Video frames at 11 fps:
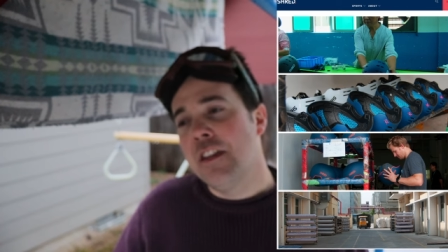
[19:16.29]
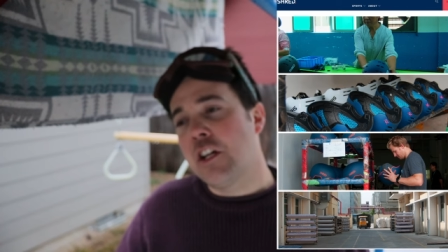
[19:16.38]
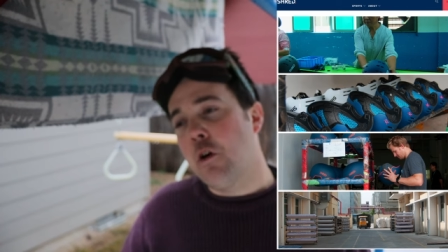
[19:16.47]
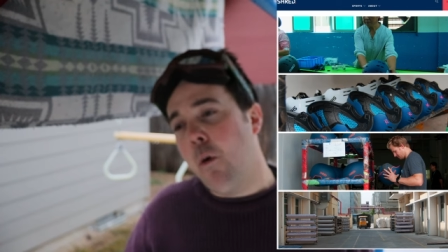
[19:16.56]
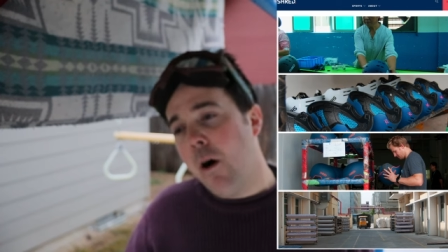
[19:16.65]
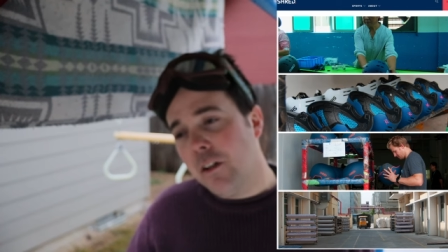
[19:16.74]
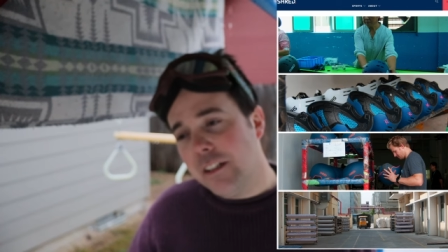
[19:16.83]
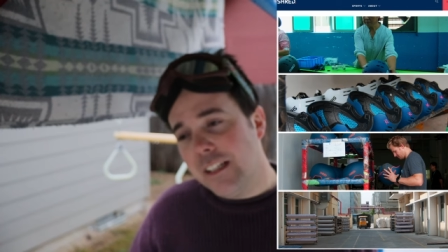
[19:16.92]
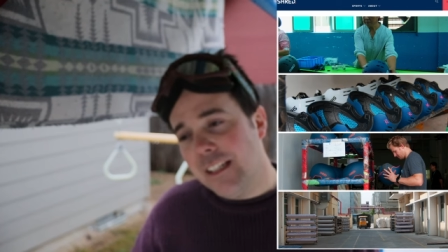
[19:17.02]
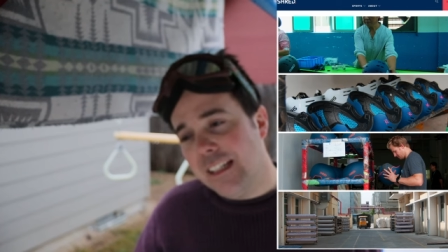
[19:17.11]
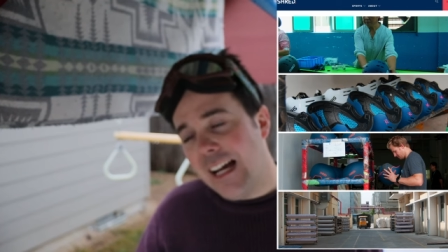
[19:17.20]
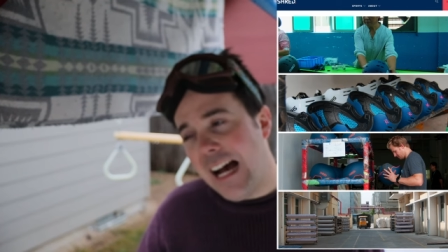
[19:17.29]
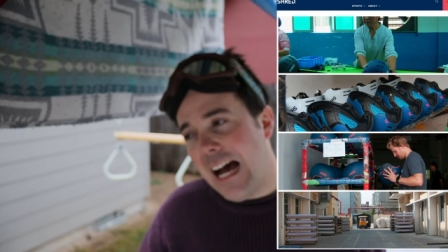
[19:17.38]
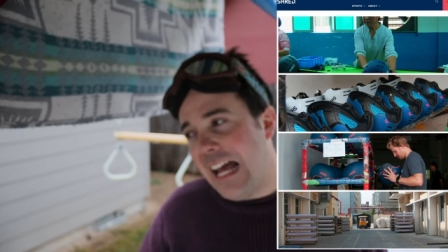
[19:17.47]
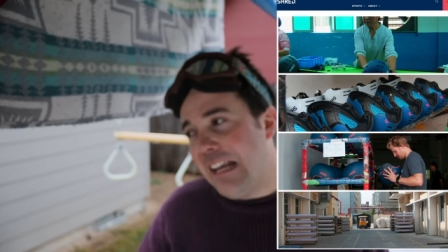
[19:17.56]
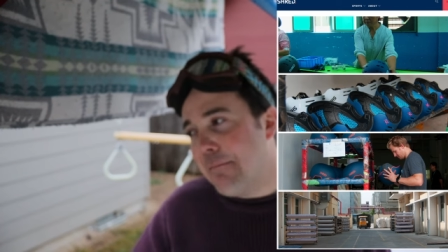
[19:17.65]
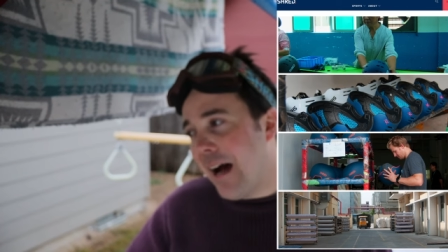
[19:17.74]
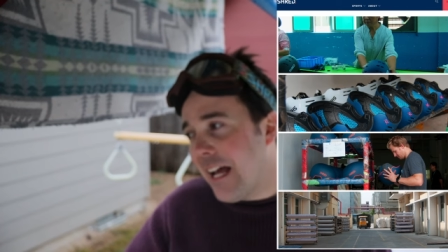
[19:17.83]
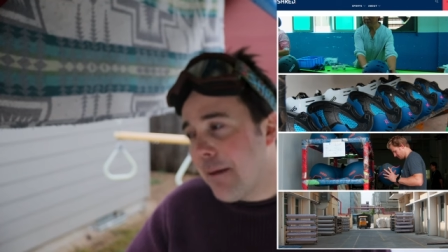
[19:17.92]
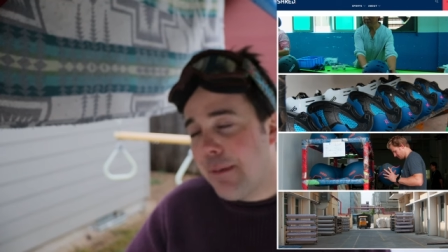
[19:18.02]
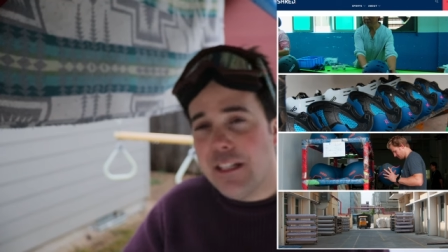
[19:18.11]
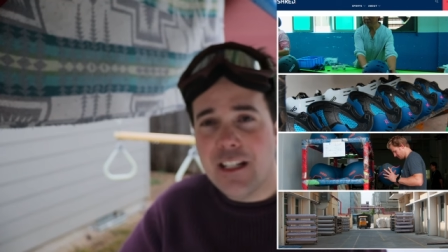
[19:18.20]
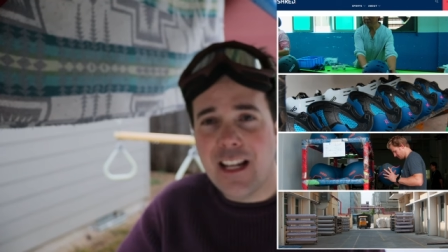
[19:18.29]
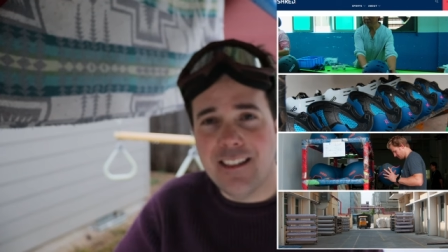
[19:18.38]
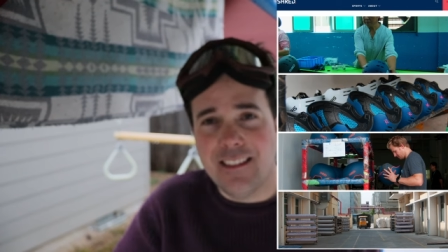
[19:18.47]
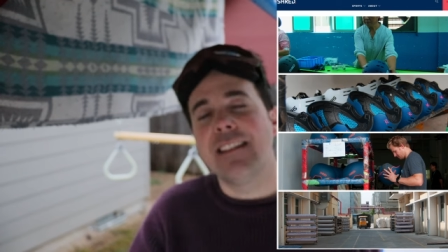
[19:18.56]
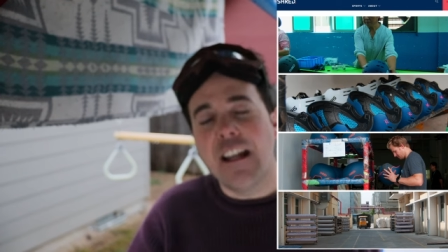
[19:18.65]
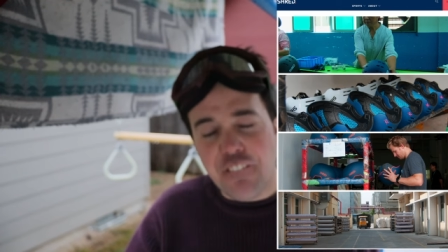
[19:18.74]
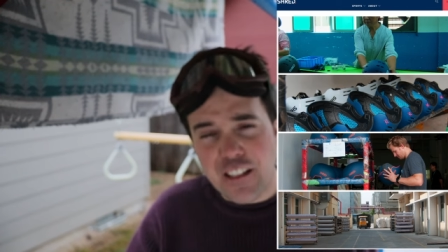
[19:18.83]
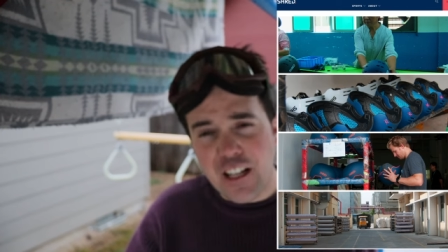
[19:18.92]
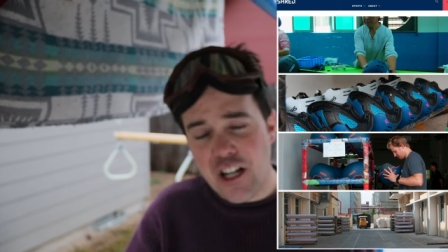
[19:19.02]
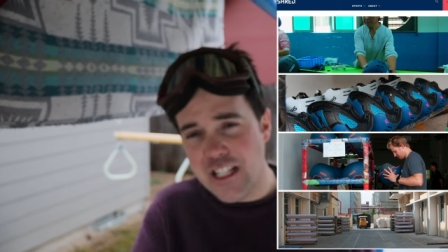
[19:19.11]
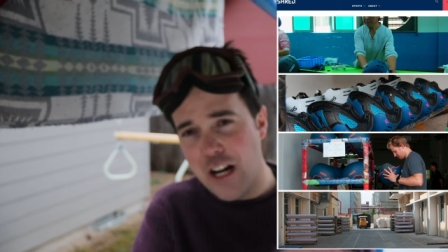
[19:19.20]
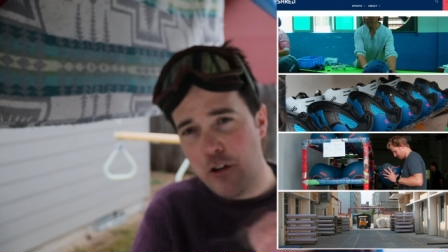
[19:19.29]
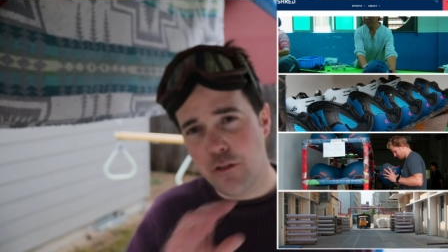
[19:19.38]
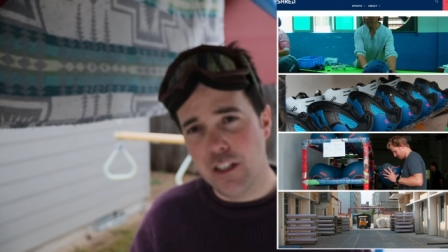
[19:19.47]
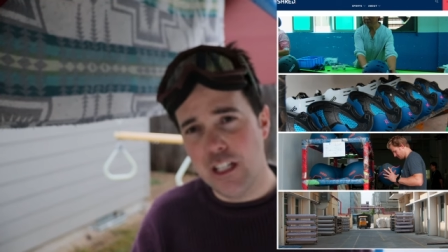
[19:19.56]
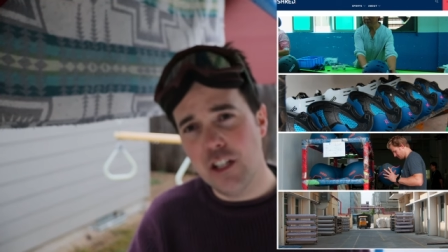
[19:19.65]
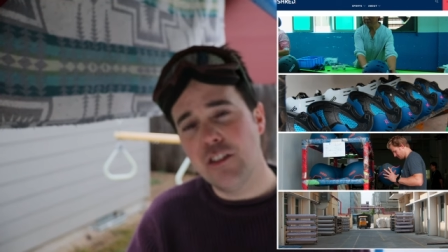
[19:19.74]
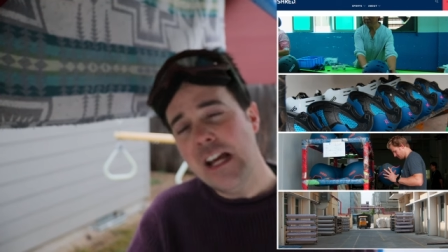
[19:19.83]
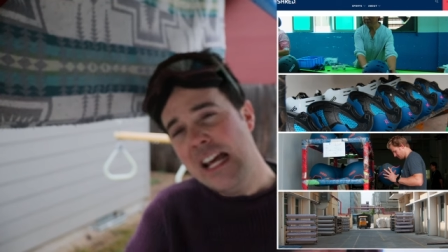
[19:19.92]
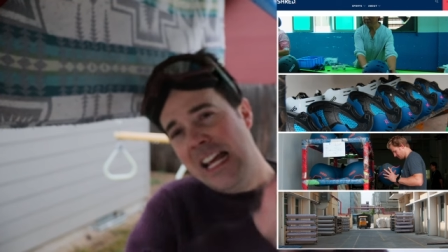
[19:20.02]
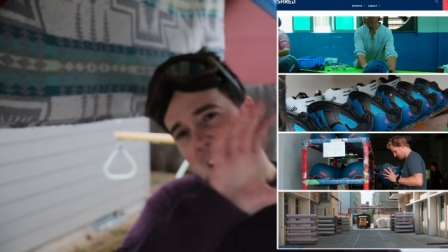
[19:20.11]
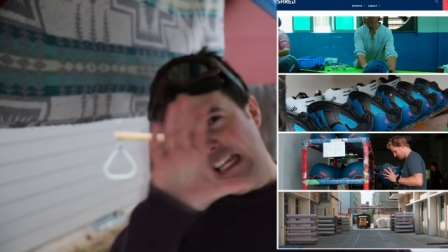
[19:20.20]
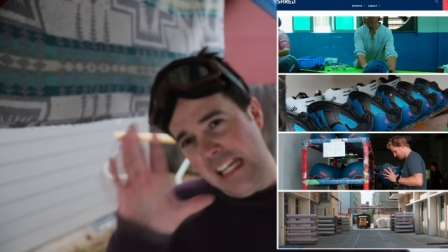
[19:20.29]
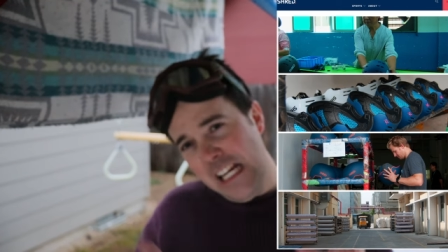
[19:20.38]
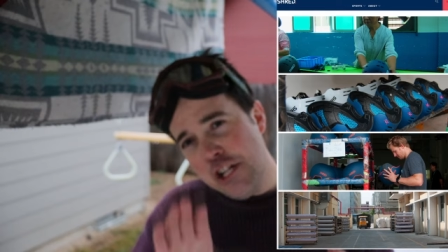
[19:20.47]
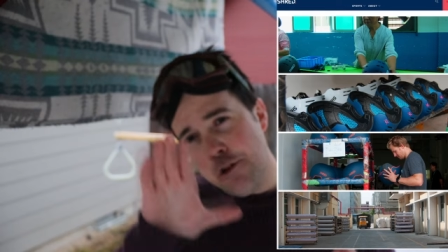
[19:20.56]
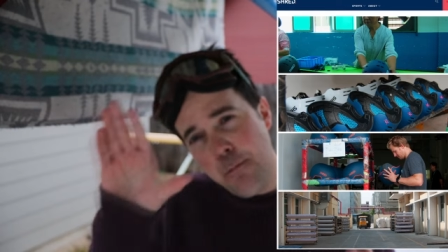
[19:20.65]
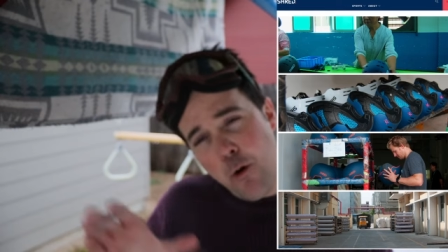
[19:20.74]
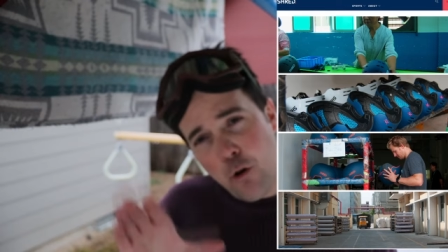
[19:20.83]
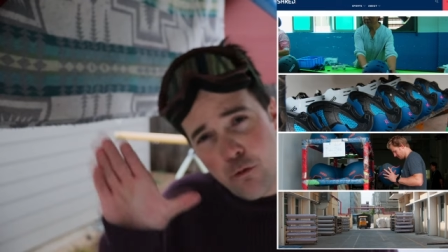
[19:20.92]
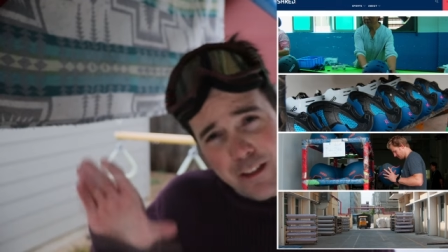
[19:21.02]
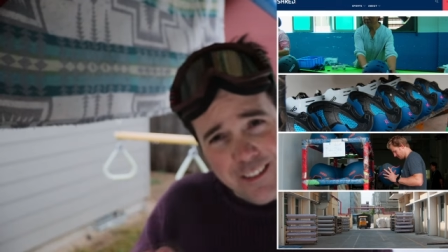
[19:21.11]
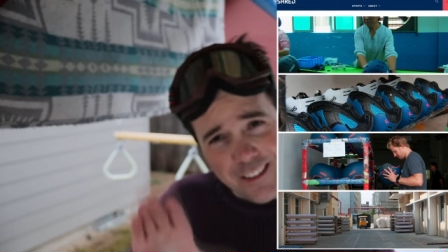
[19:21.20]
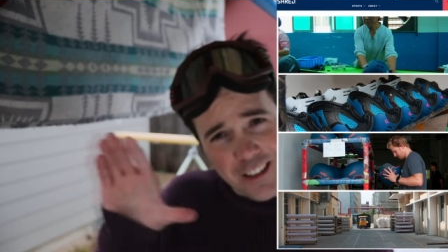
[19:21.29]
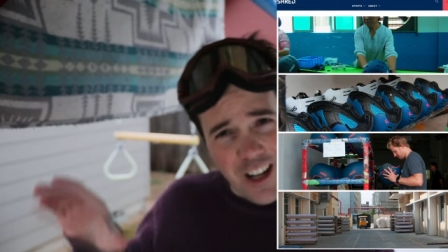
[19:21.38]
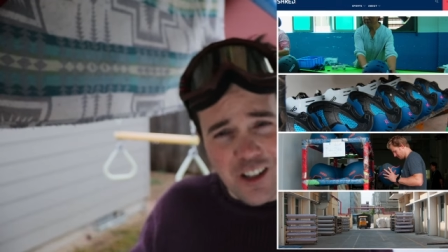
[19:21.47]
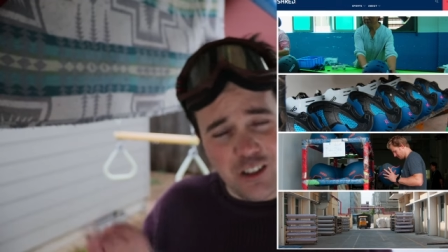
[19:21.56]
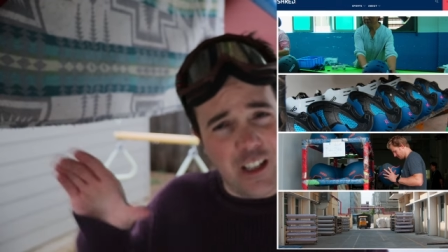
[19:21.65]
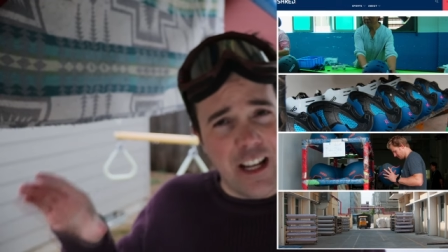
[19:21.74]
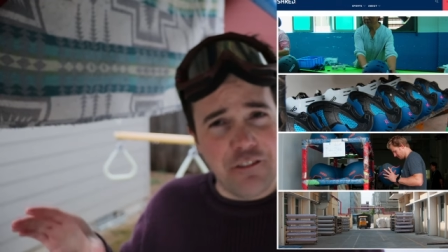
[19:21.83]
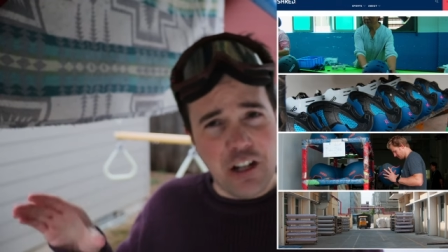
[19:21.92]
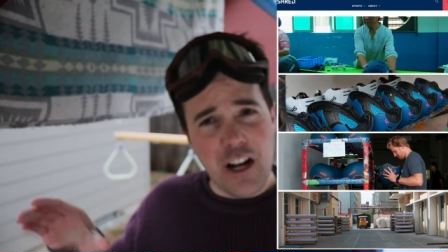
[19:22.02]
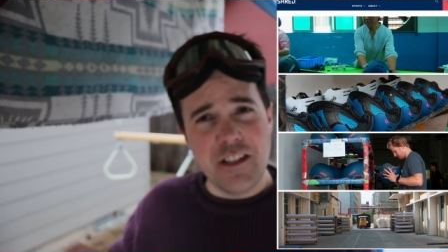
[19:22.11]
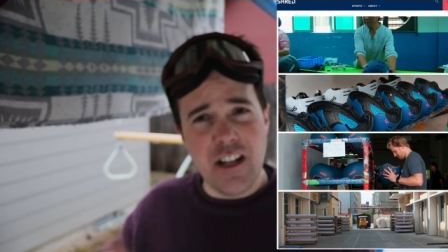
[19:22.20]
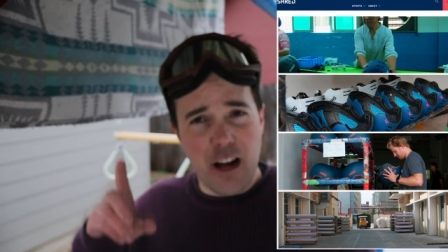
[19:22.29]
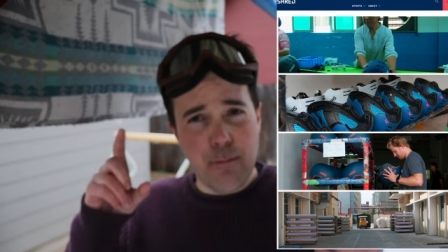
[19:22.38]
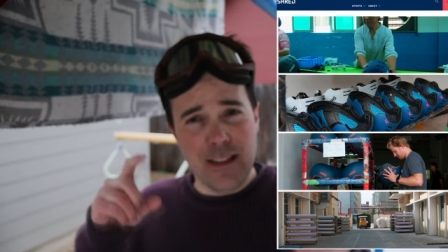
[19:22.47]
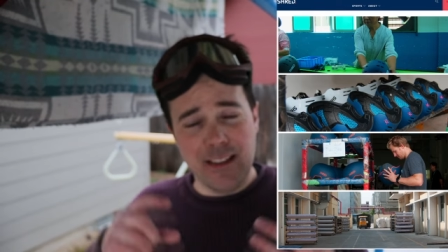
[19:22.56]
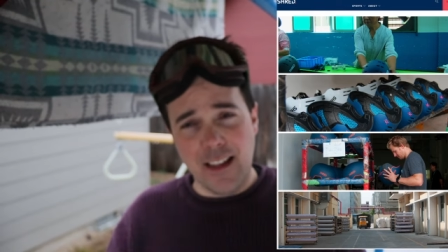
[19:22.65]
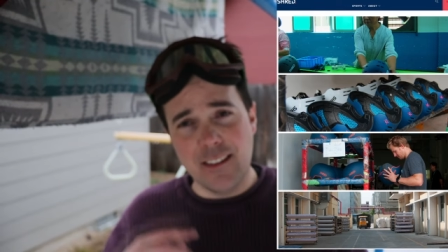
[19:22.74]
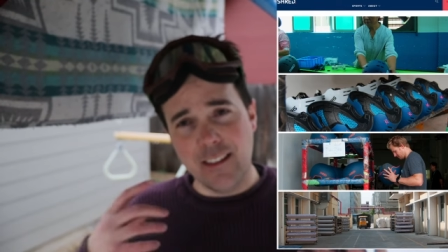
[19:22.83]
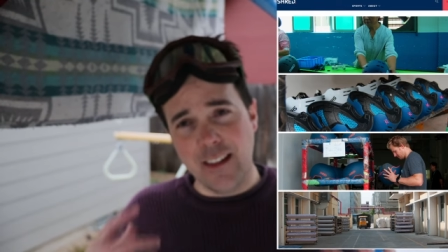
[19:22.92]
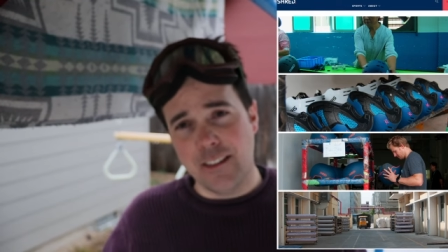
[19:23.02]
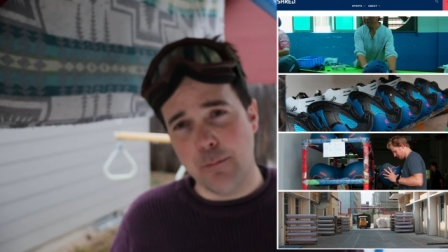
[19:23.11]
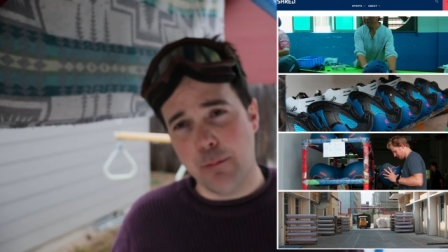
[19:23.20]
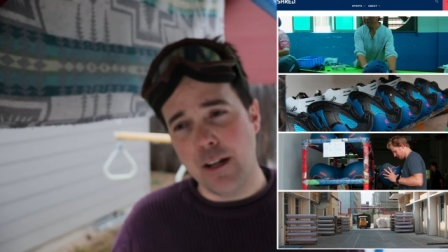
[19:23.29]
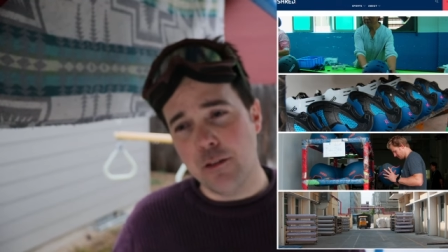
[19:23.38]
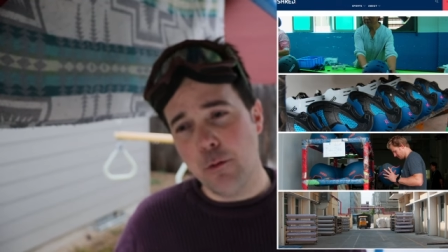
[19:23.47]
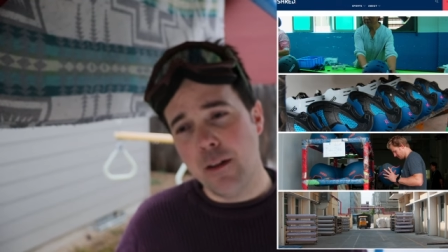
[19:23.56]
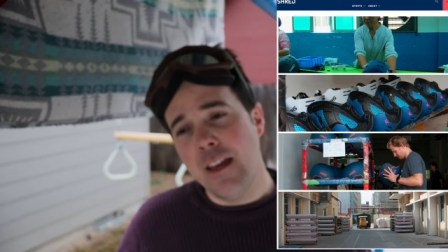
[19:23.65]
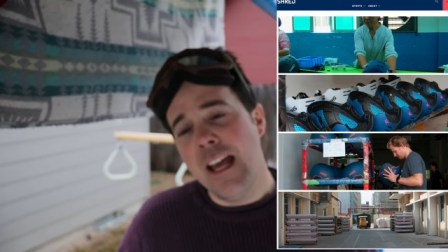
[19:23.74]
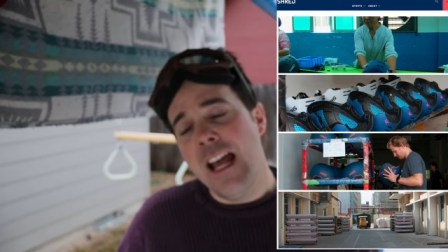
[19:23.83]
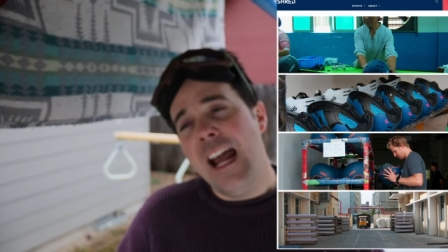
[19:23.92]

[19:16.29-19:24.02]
the quality, in my opinion, has definitely gone down over the years each more recent goggle I've gotten, I've been less and less impressed with,